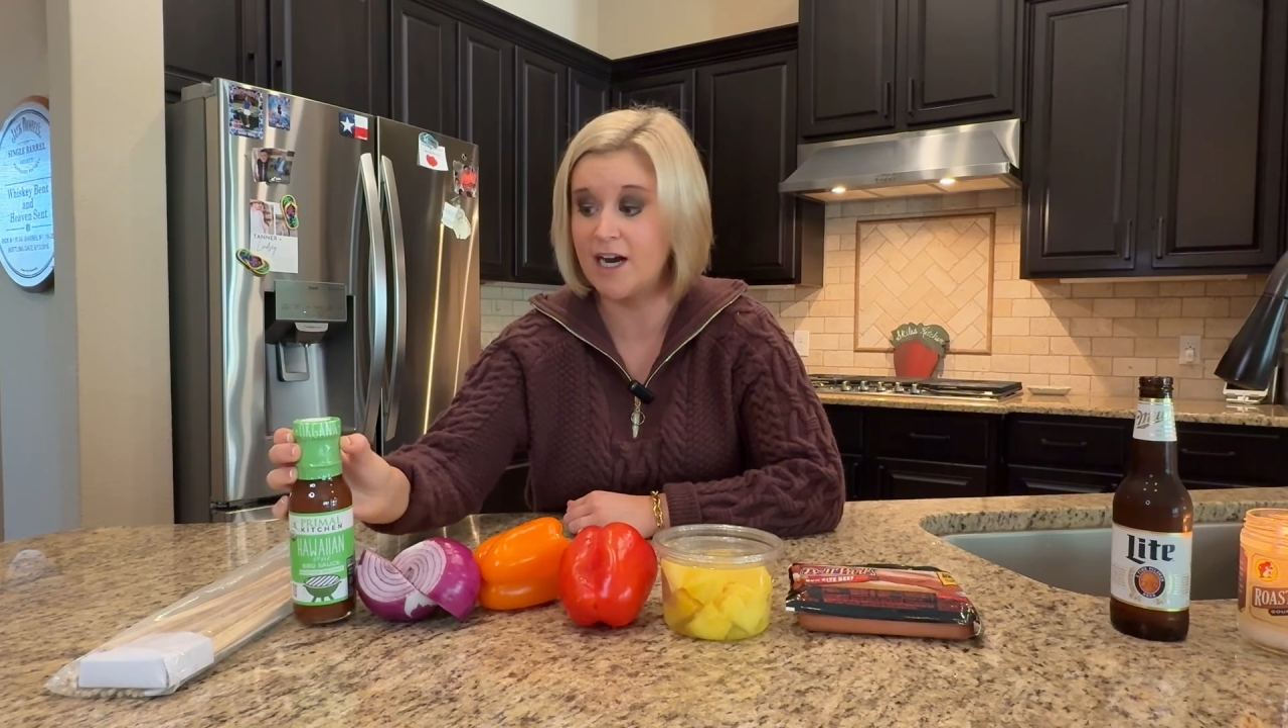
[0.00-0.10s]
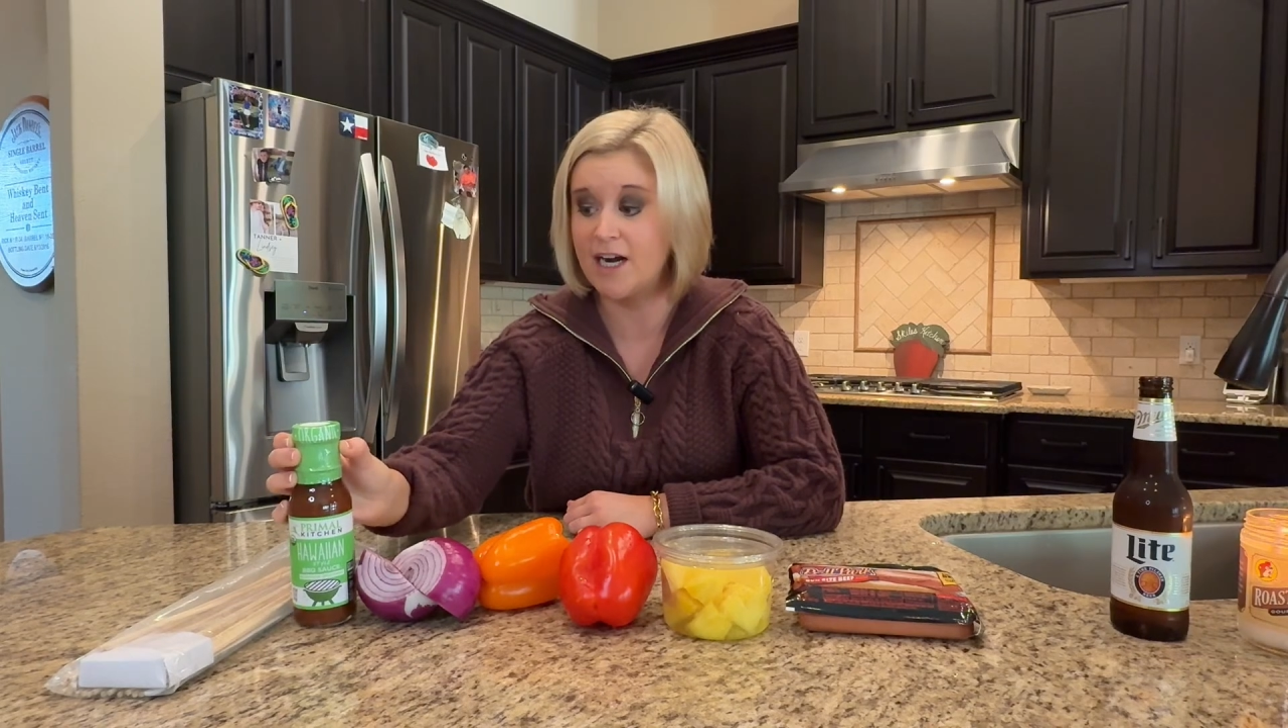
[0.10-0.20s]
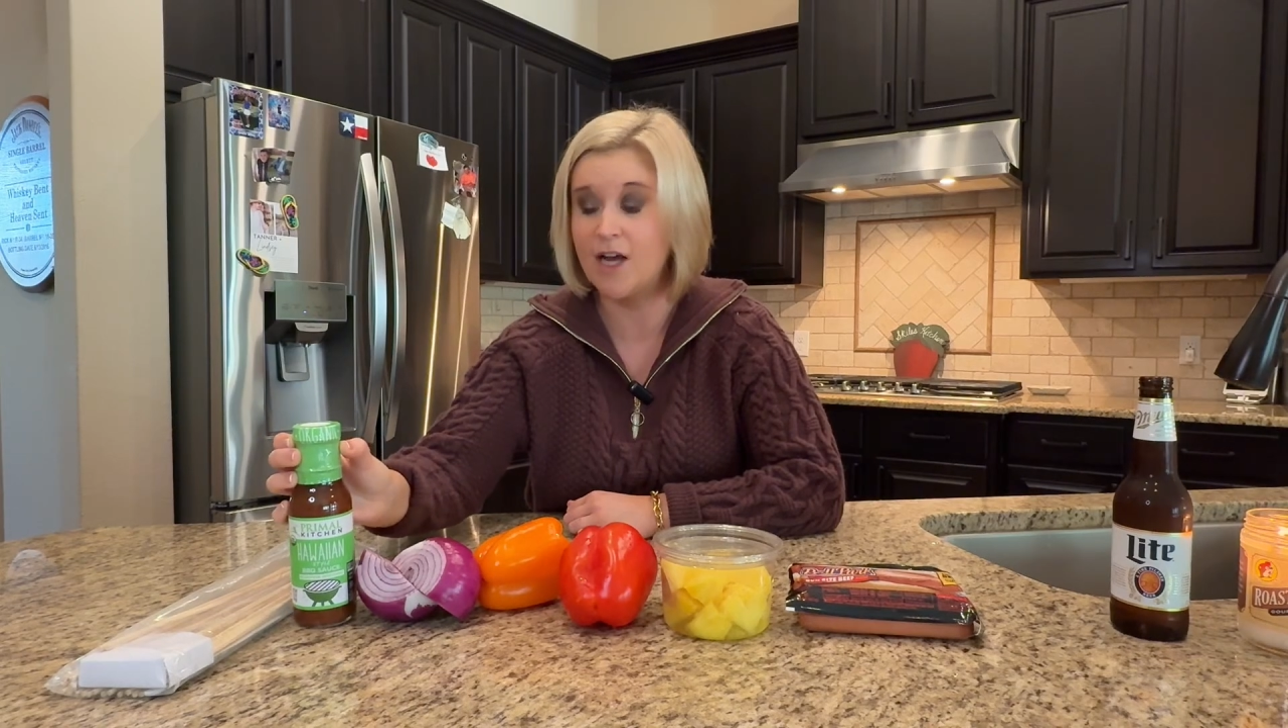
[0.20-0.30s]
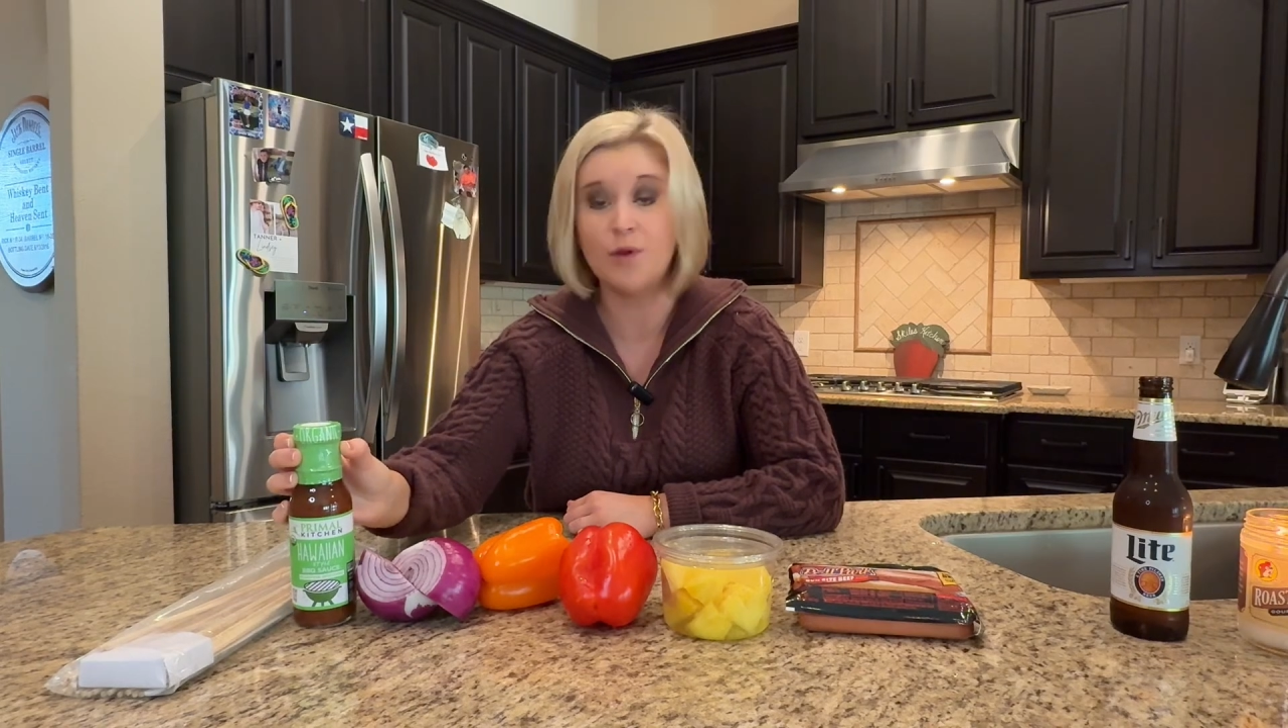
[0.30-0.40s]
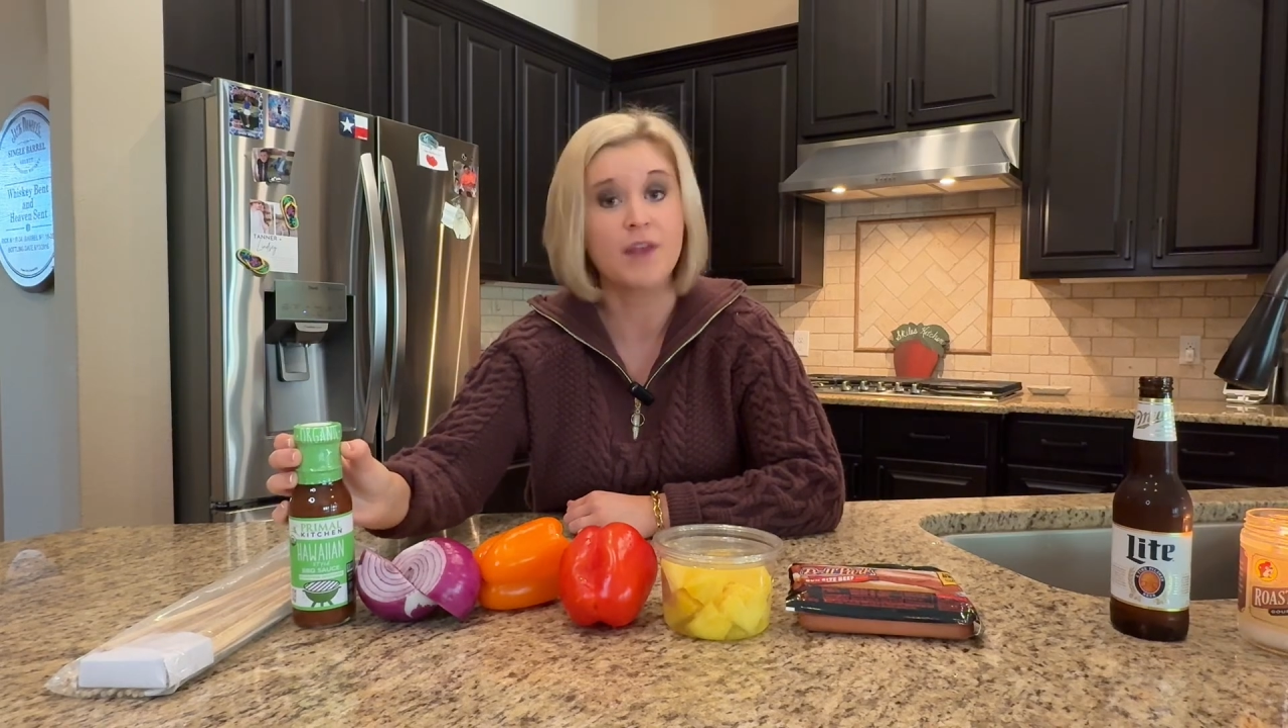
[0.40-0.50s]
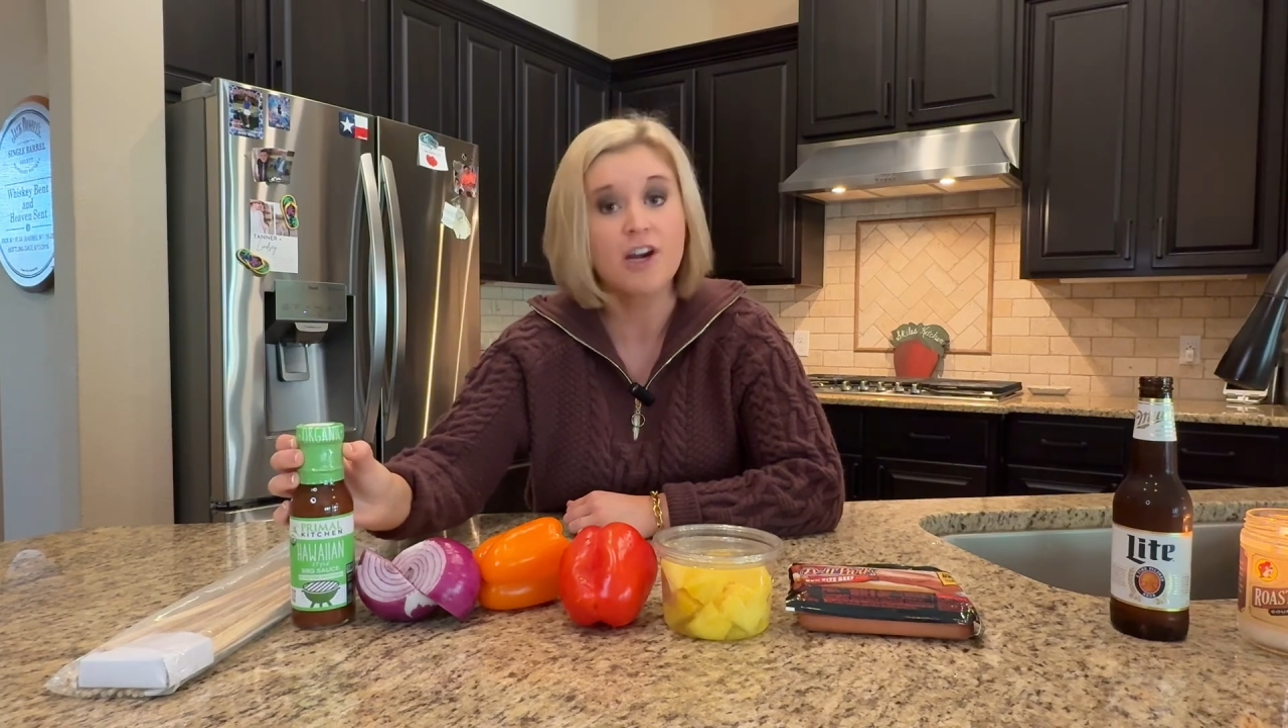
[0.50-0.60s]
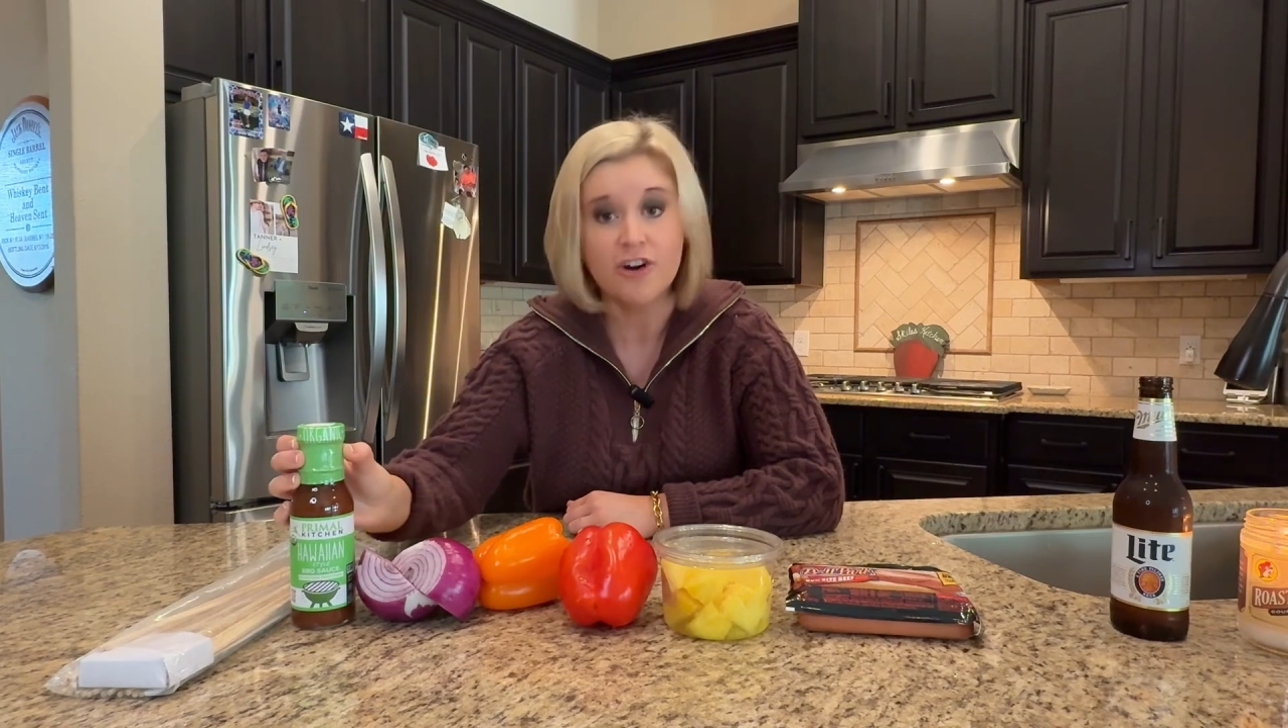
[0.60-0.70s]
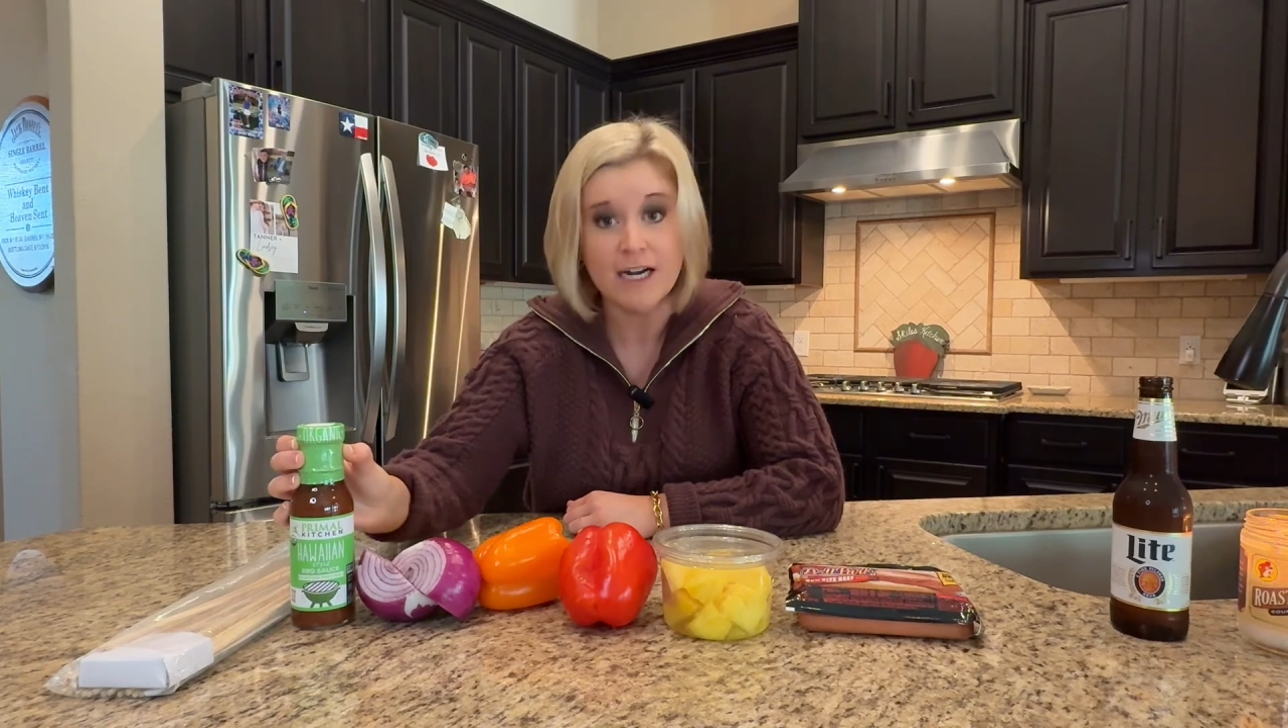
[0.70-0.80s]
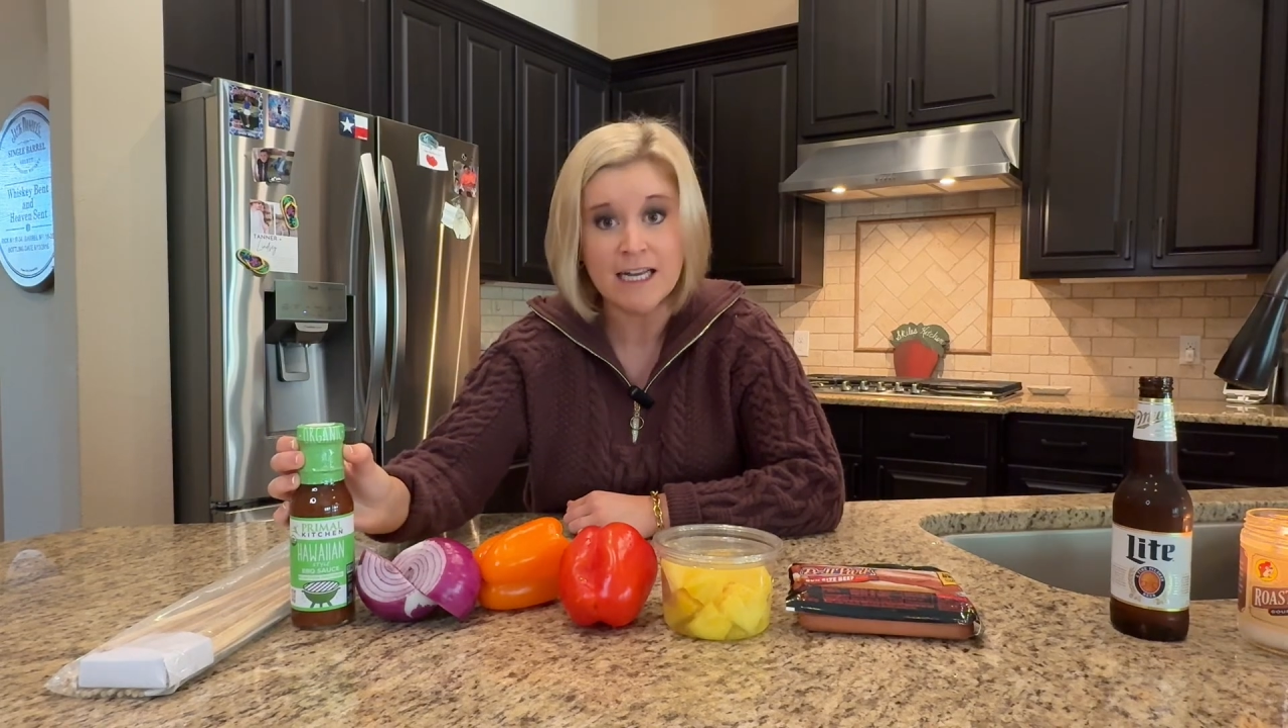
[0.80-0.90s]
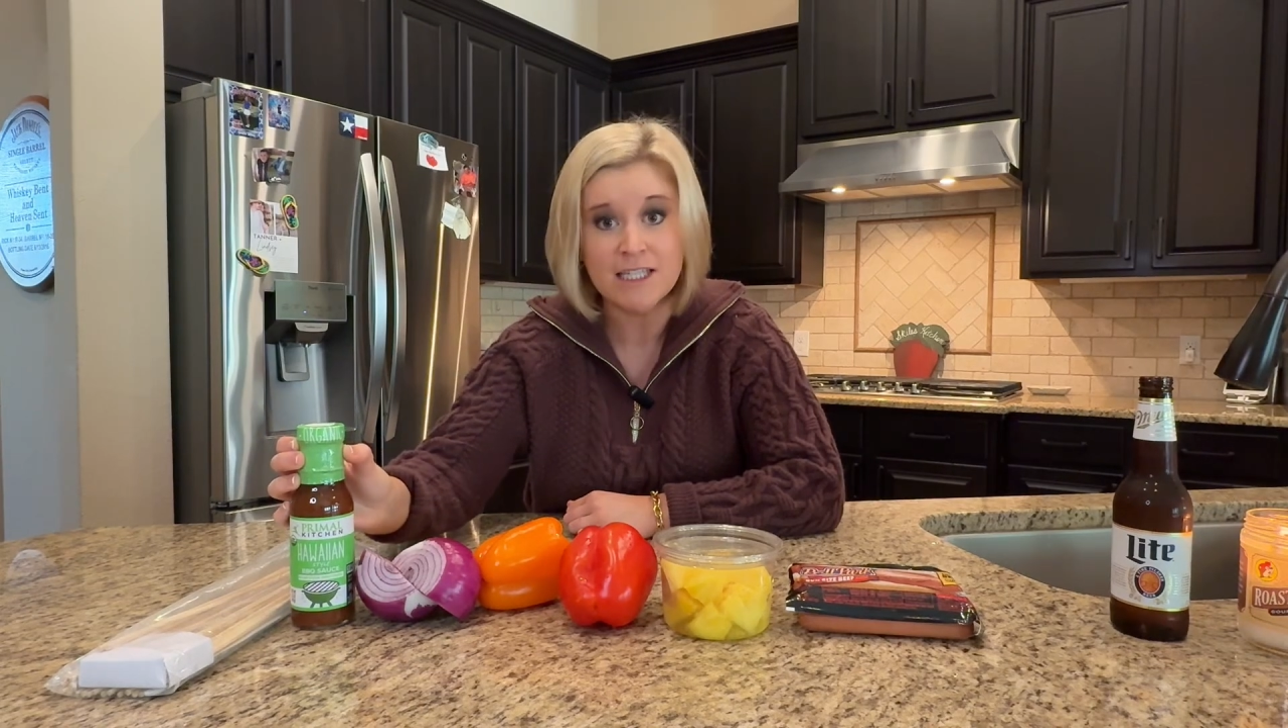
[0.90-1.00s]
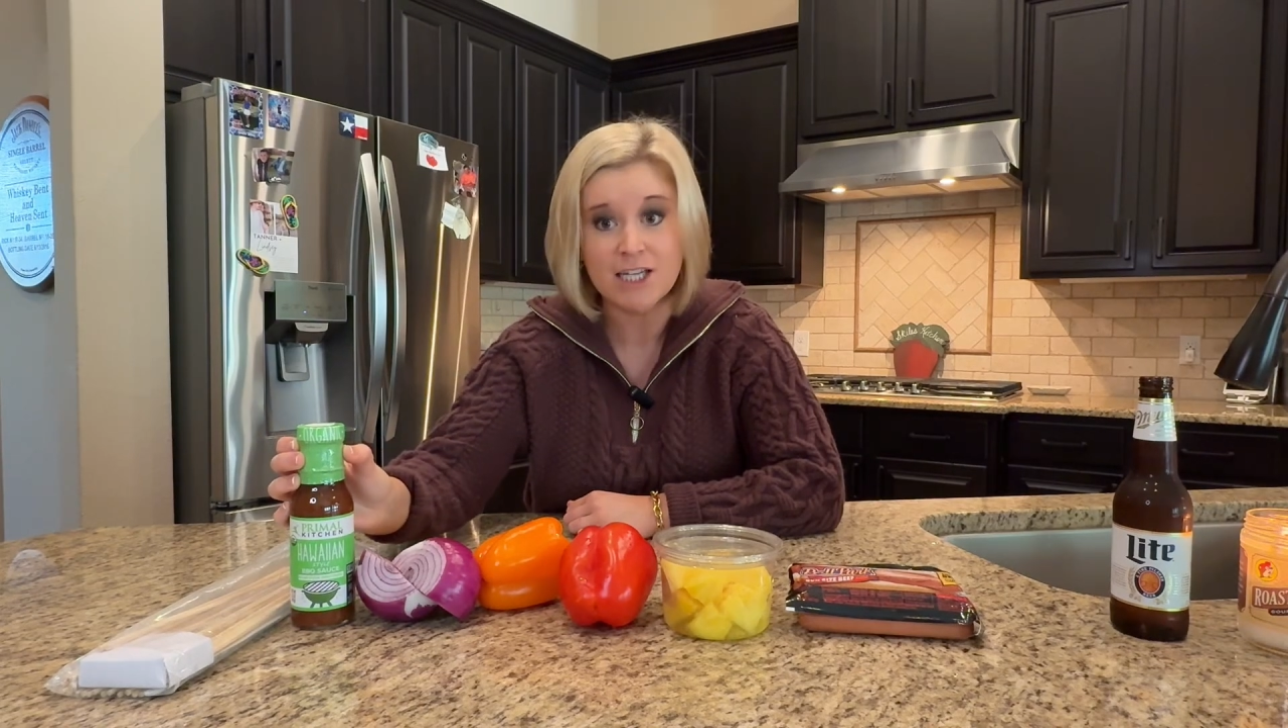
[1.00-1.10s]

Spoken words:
unhealthy ingredient